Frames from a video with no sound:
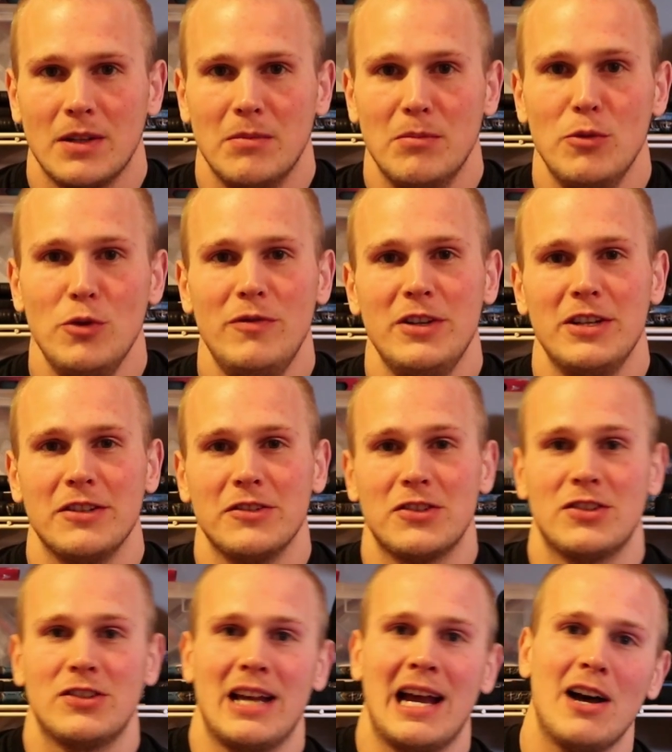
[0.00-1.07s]
Moving
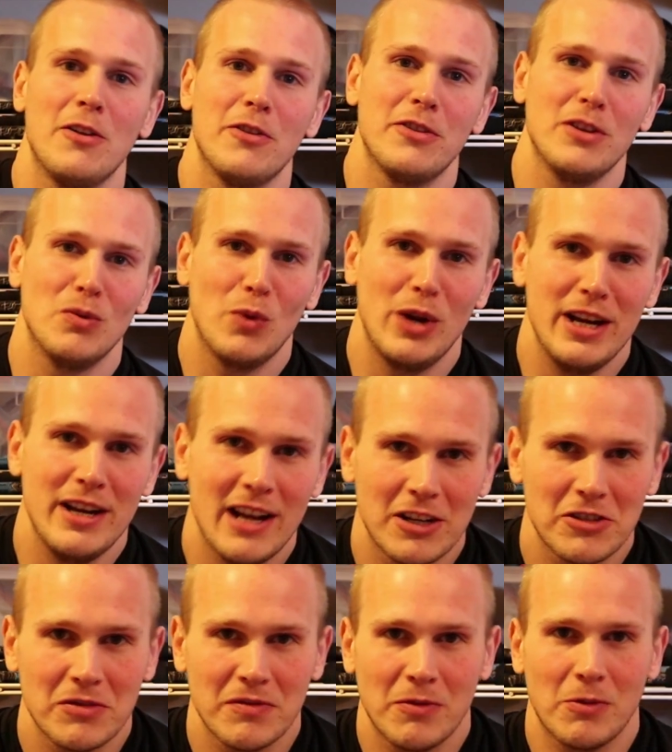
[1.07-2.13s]
south in Wayne
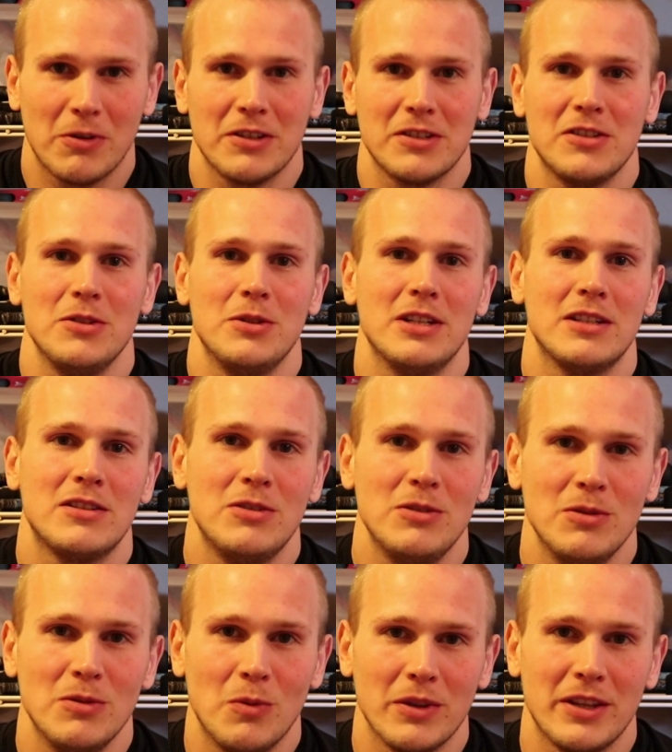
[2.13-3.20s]
National Forest, you get
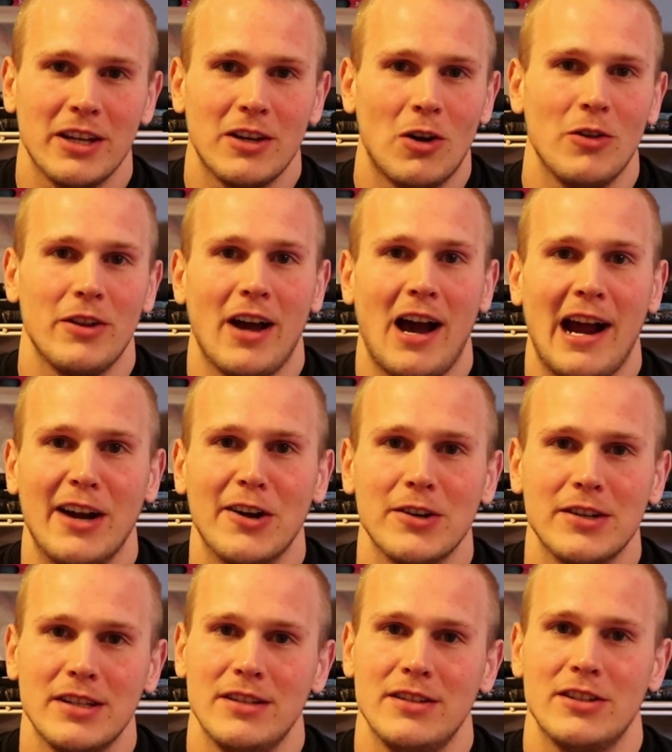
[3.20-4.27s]
to what they call the
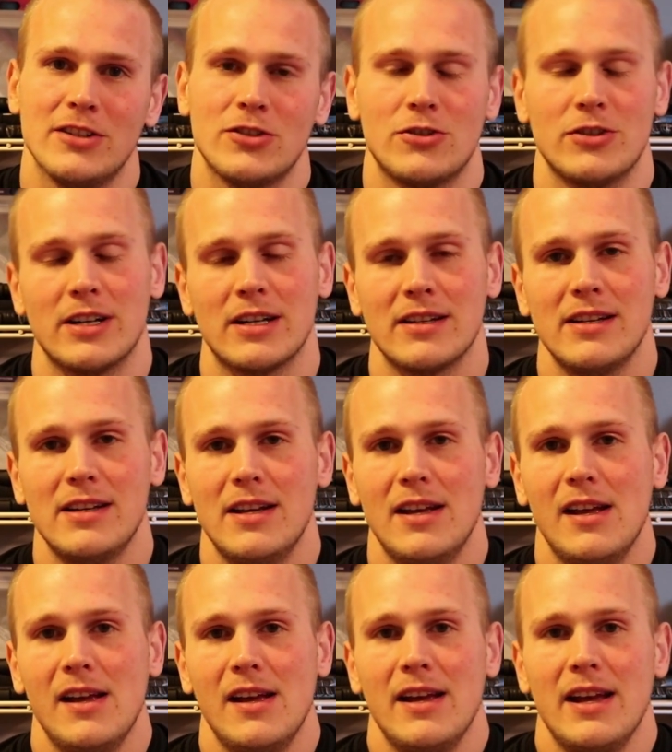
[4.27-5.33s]
Ironton District,
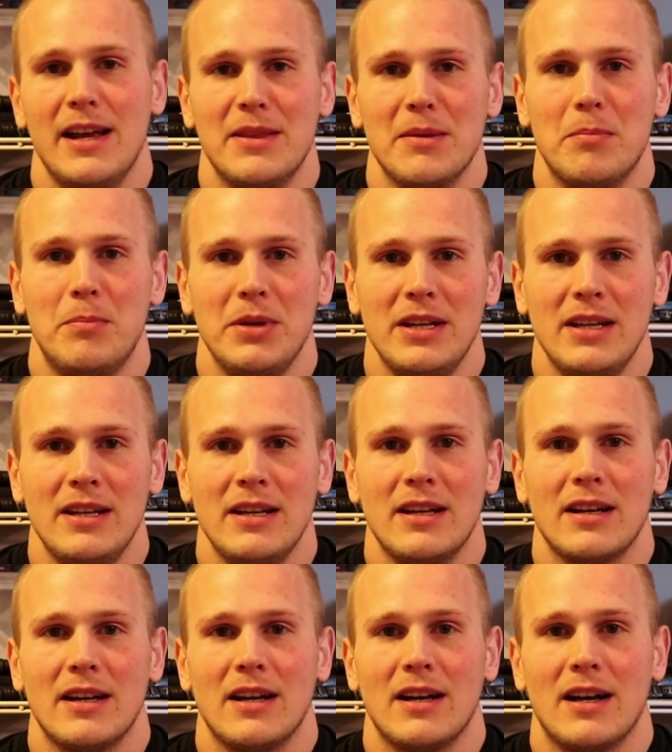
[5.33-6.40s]
and the
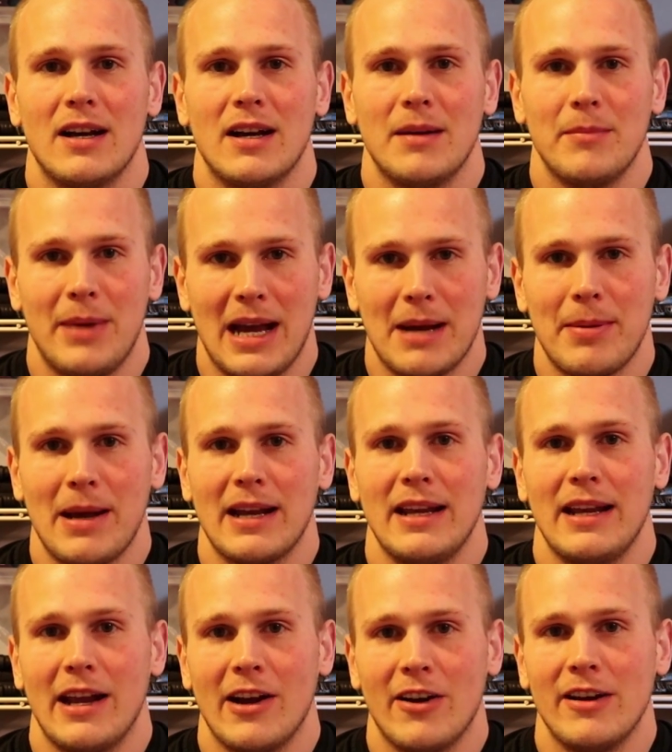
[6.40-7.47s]
big
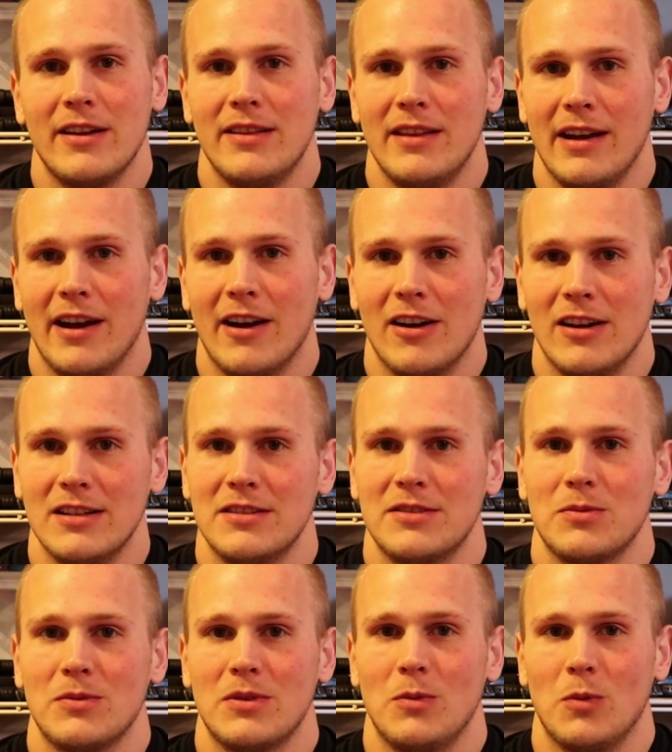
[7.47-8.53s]
backpacking area there is
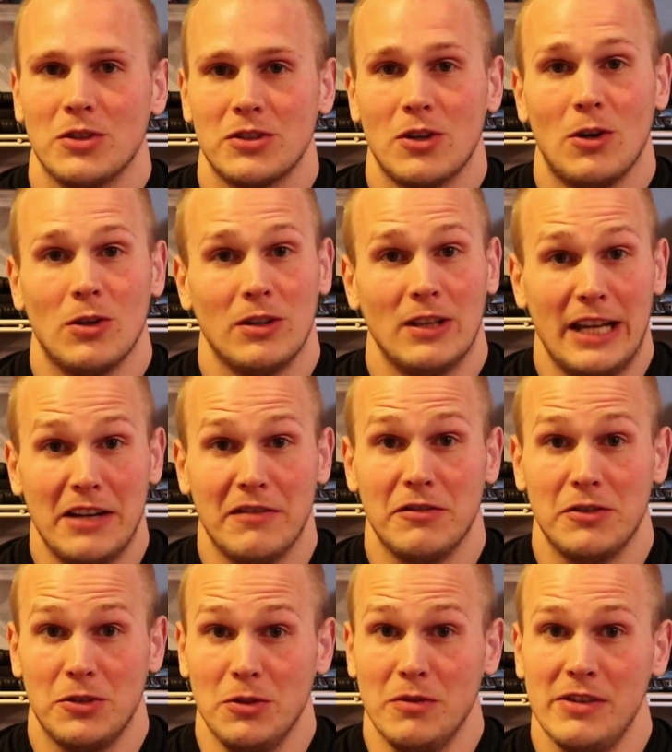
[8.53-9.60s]
what's called Lake
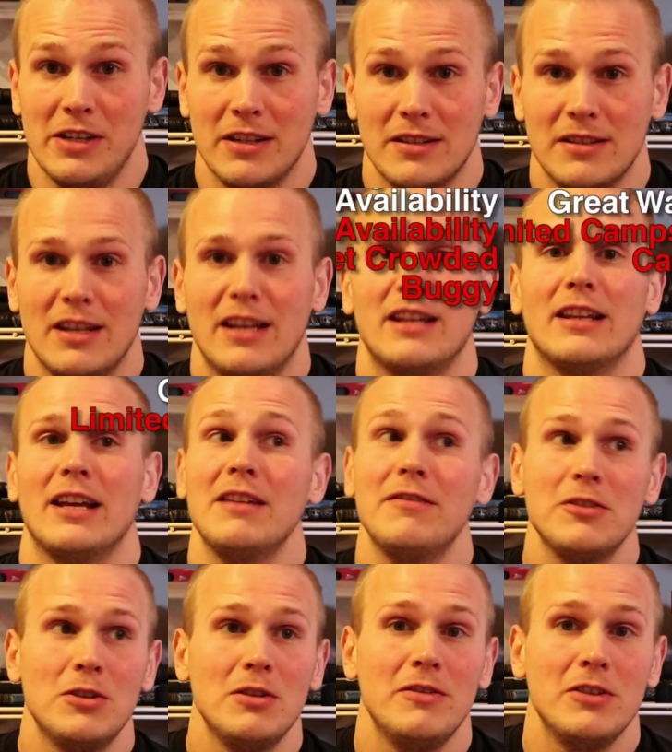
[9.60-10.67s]
Vesuvius. And Lake
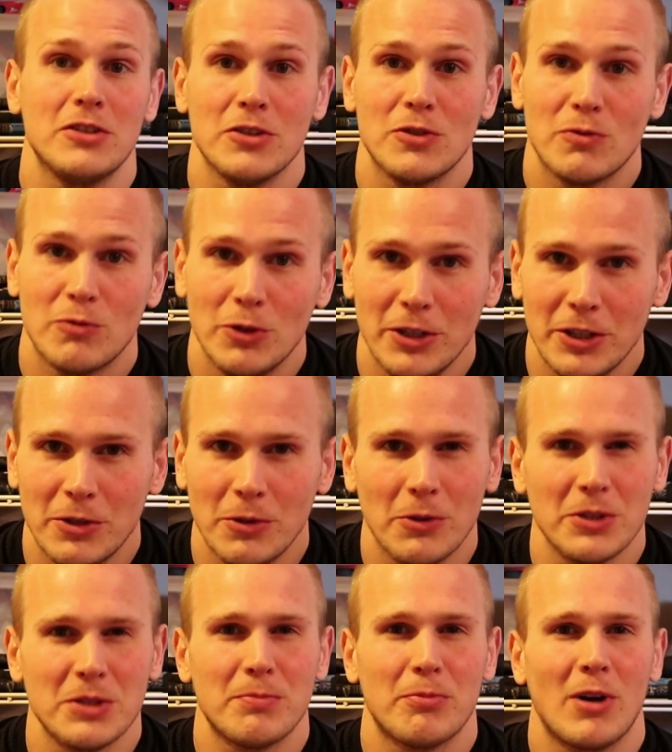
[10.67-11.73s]
Vesuvius is really cool.
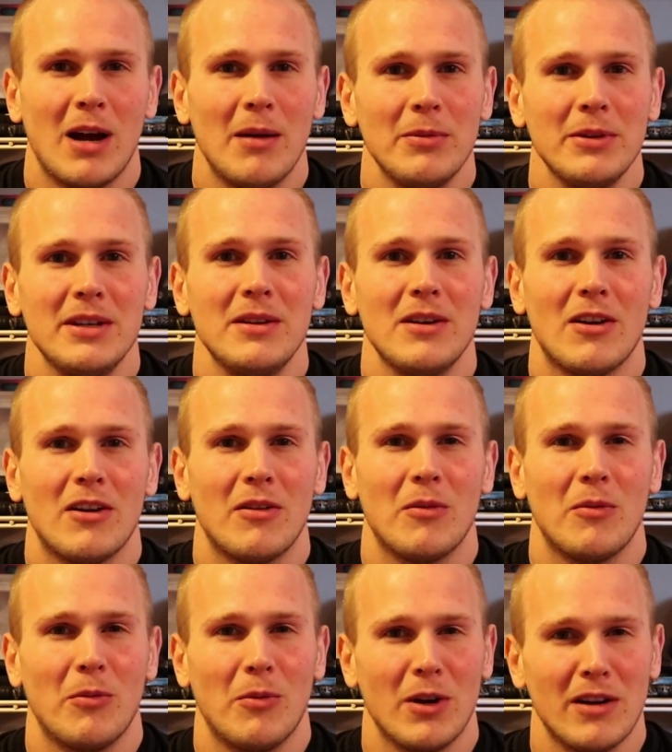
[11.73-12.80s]
It's probably
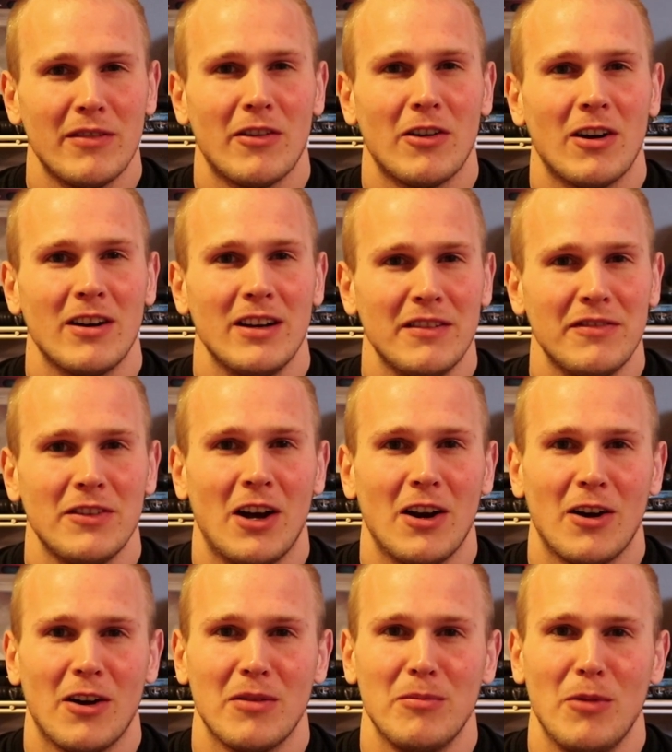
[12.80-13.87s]
one of our, if not
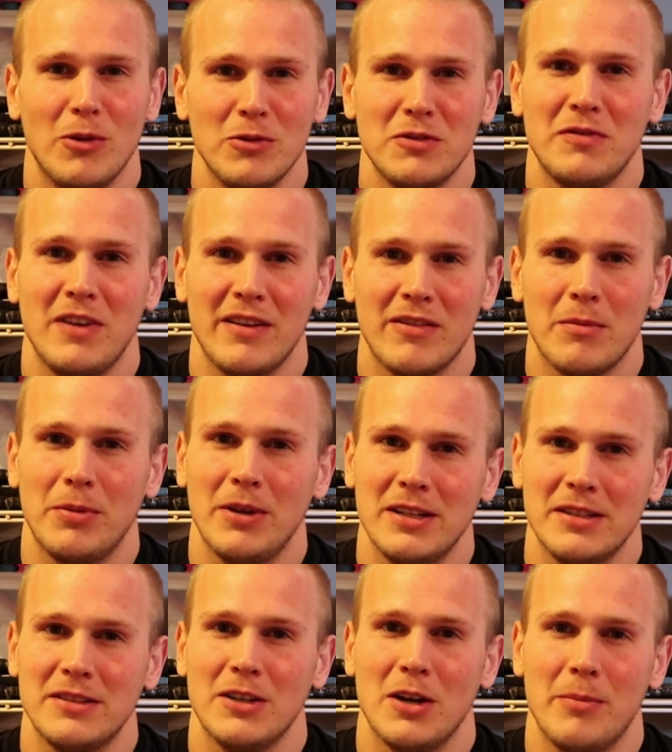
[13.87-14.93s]
our most favorite
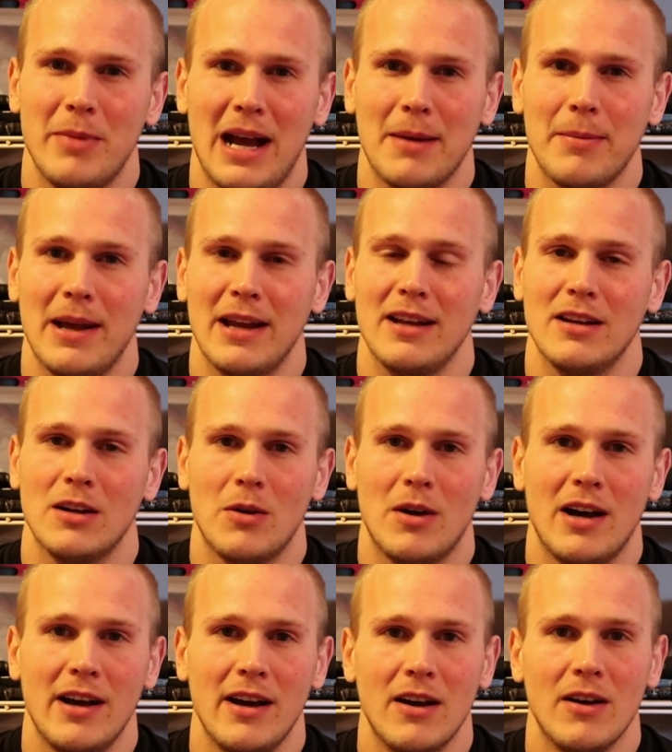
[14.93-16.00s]
place to go backpacking in
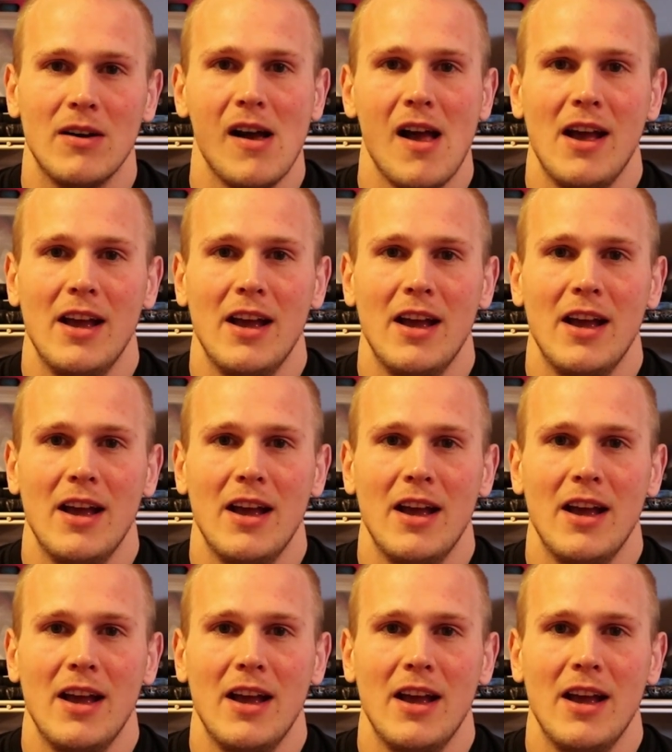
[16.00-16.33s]
Ohio.